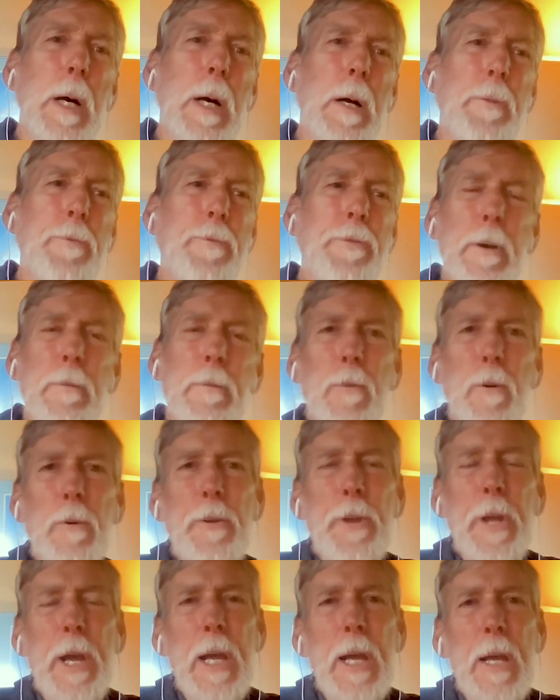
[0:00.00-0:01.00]
several
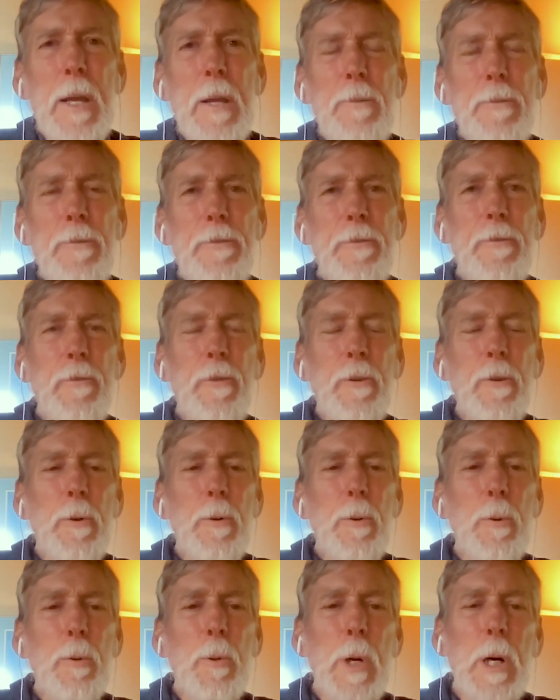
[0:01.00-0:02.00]
days
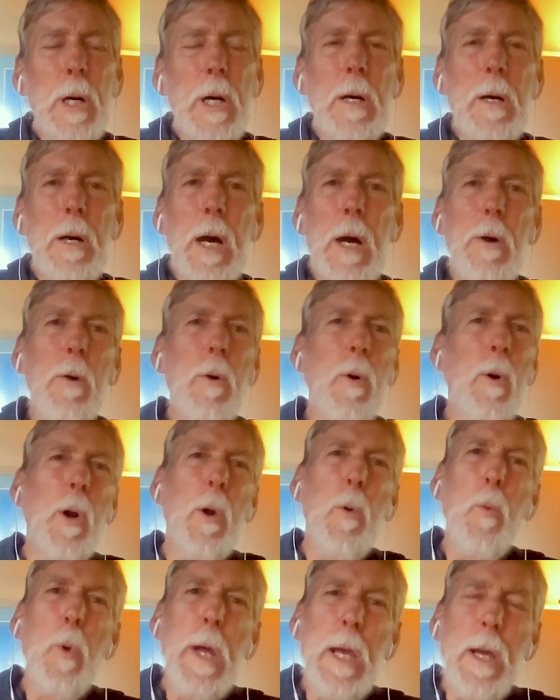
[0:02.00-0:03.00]
to, or a
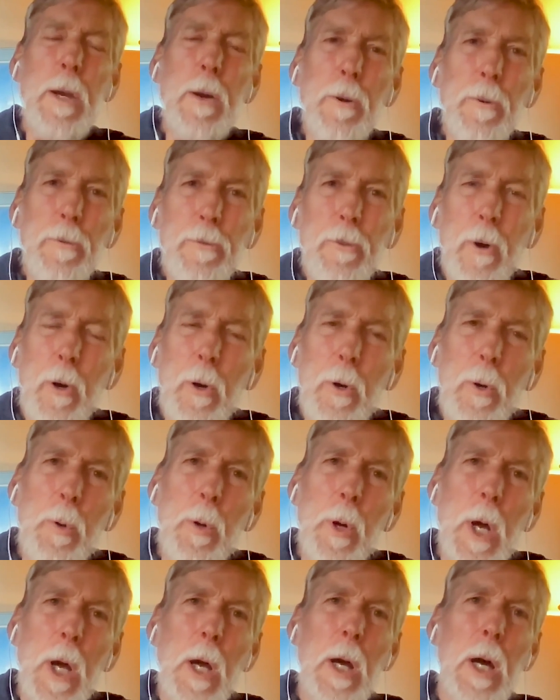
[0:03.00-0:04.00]
week or so,
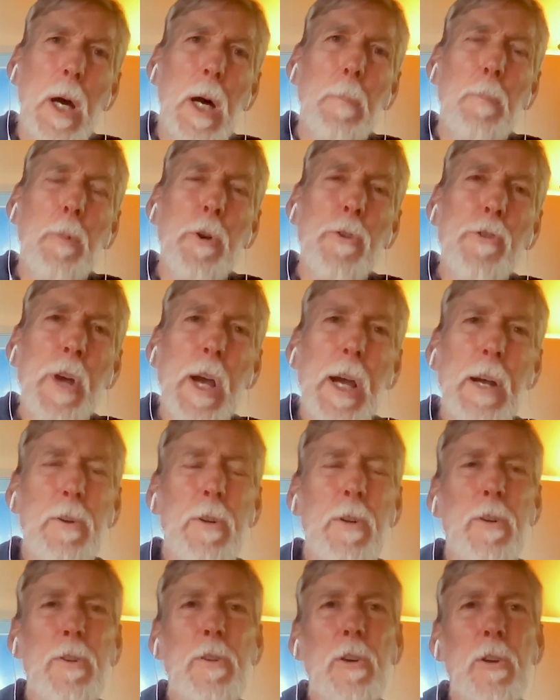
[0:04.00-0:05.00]

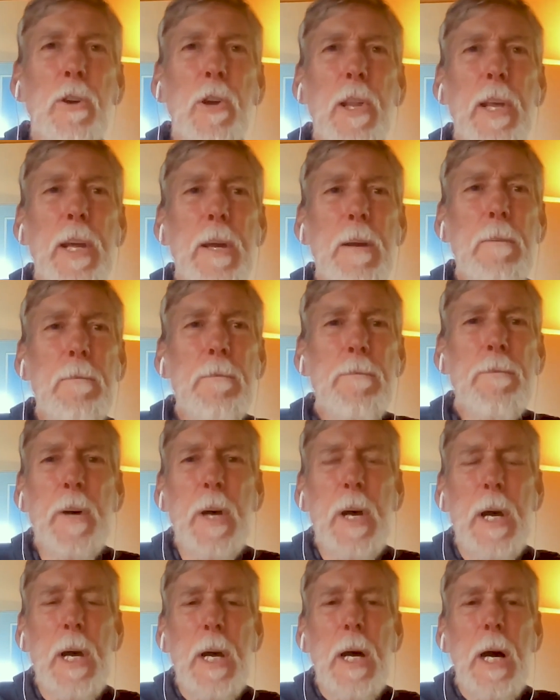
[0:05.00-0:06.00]
projected to live.
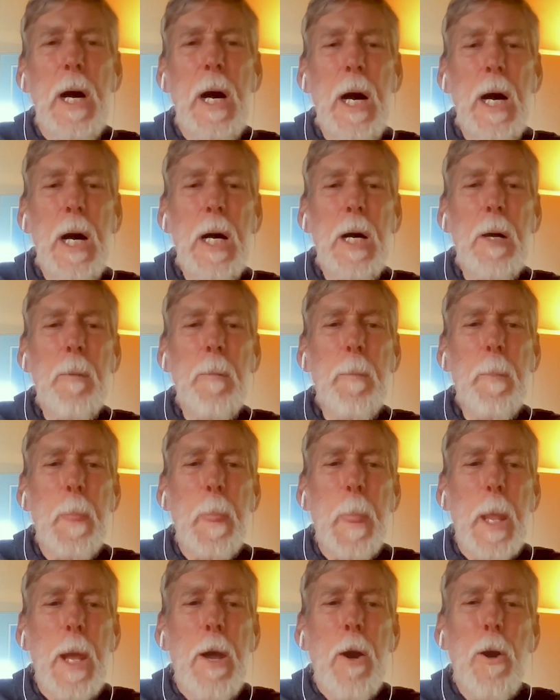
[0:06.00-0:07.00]

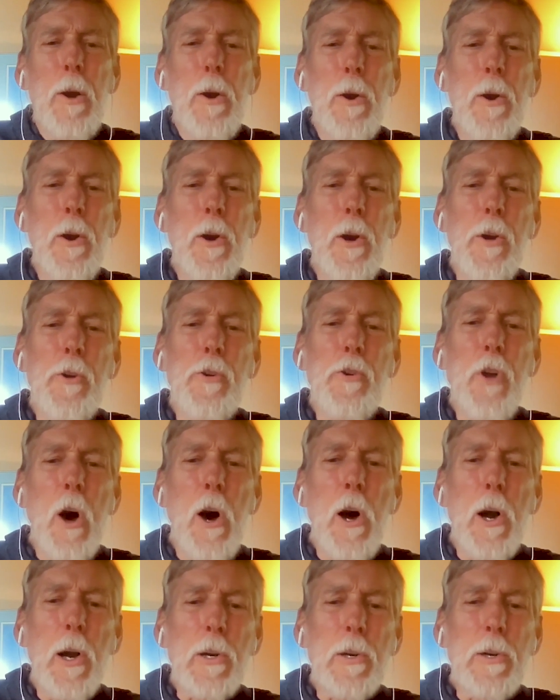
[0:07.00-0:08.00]
Her
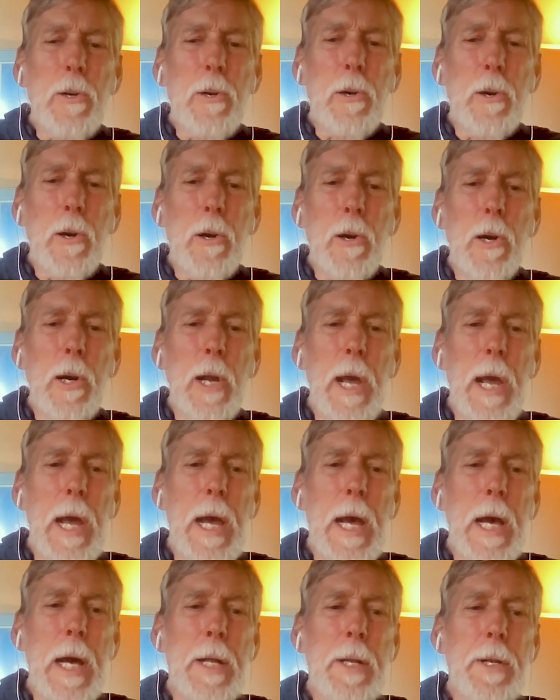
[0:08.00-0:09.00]
doctor
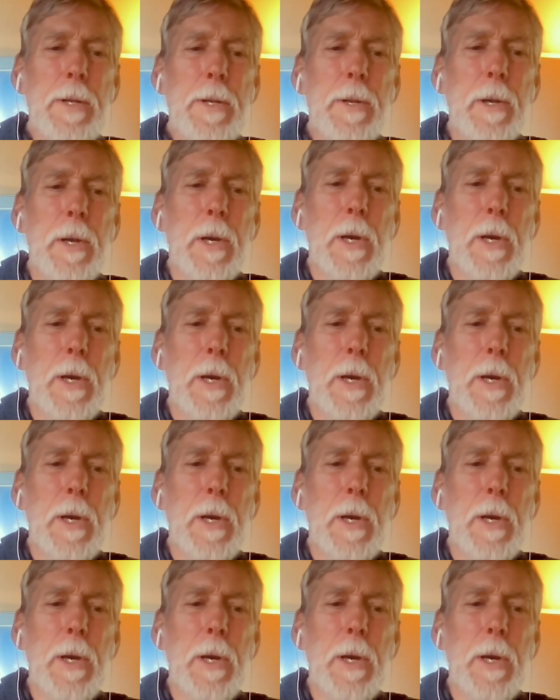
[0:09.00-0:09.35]
had